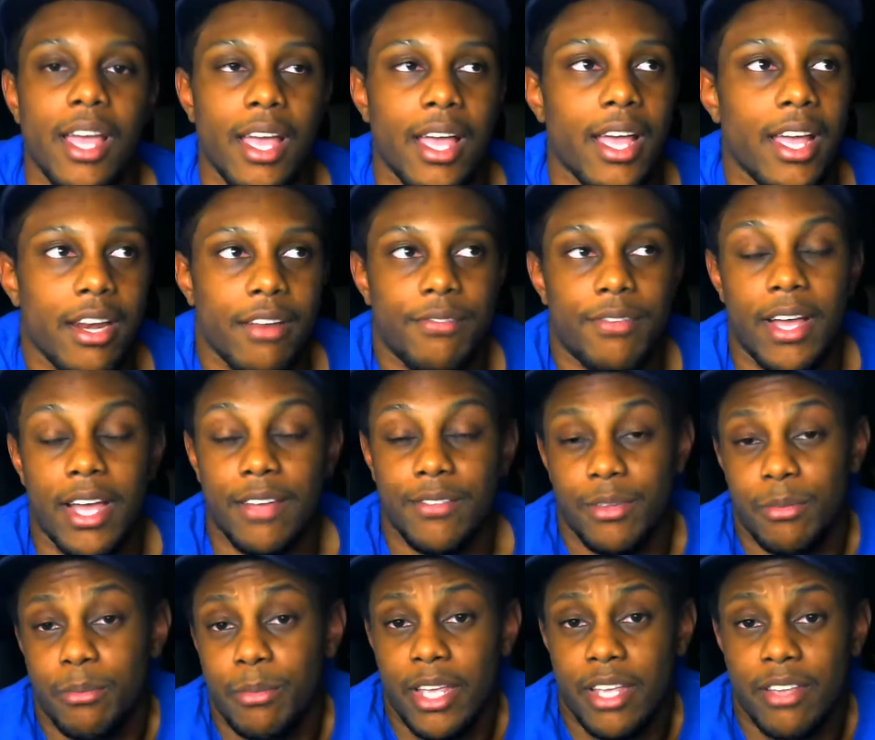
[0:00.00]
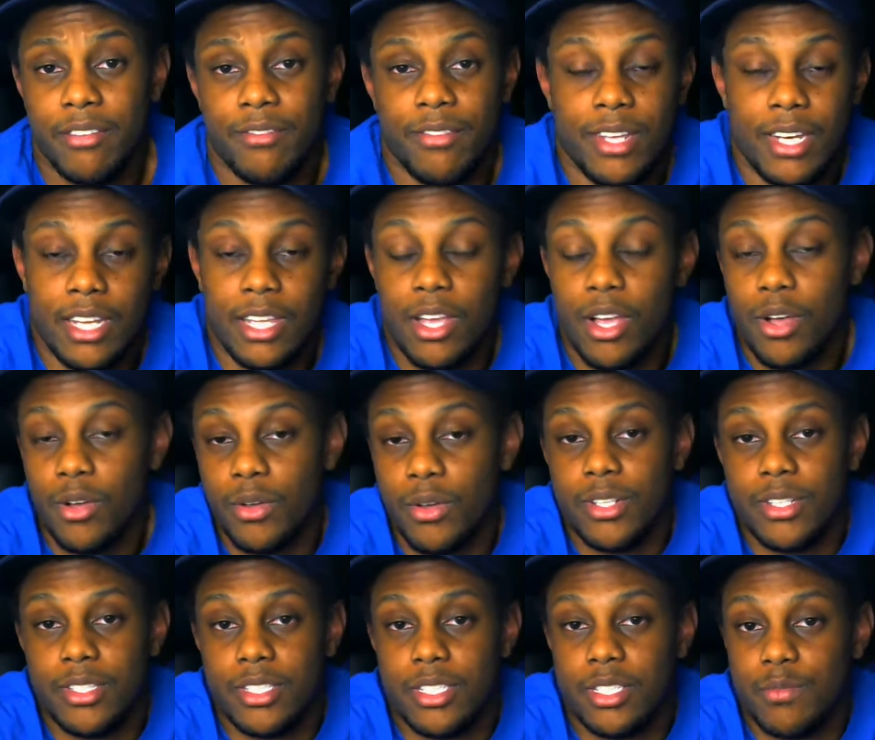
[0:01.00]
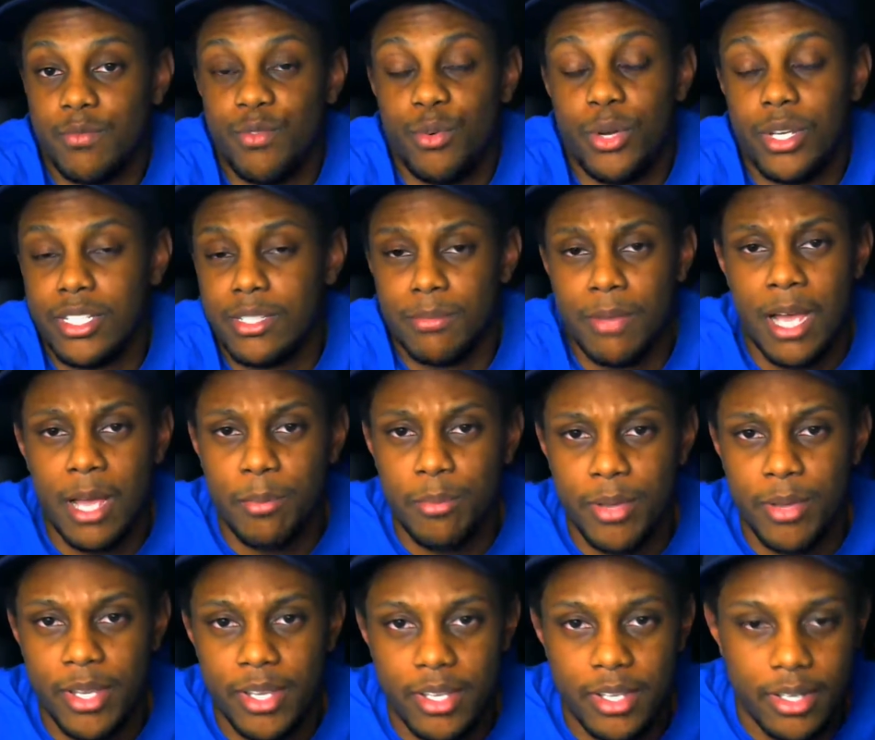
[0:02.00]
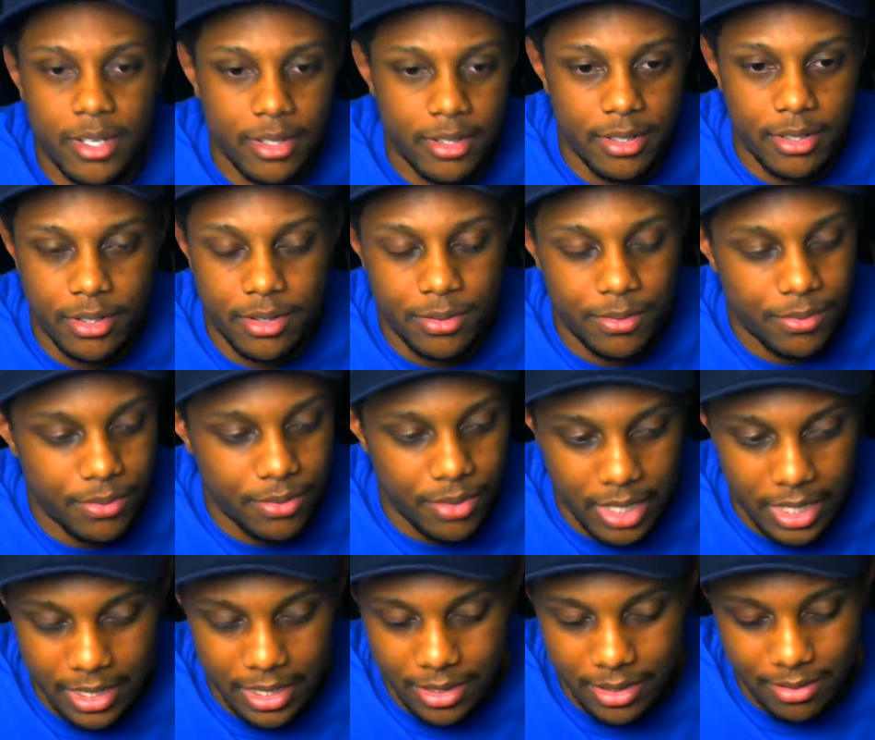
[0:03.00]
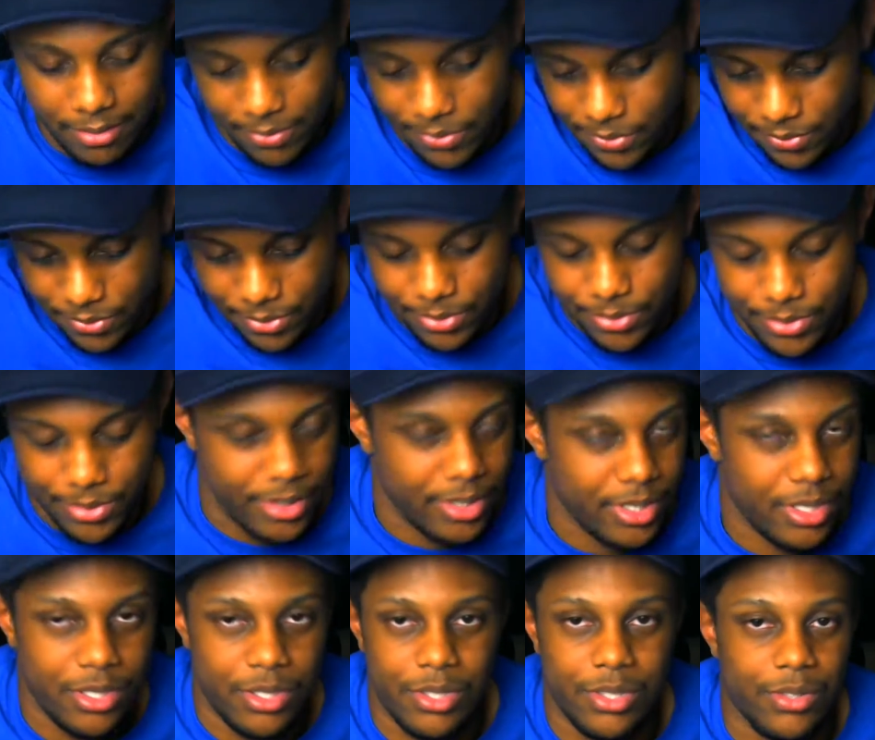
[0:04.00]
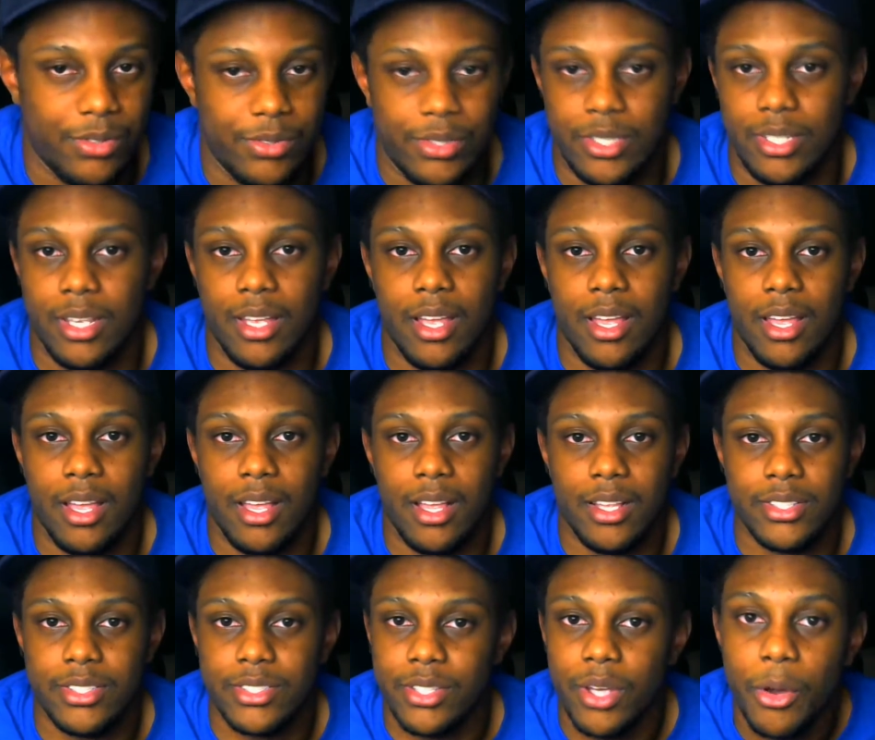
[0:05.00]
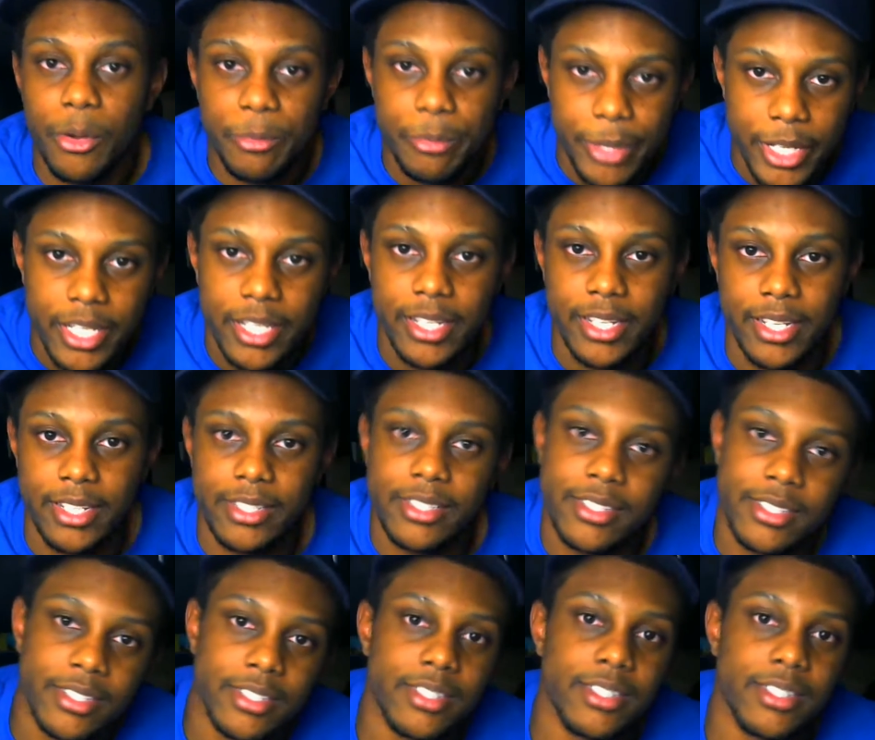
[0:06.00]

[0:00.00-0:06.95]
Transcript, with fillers: And if I have to make a video and voice my opinion, fucking, so be it.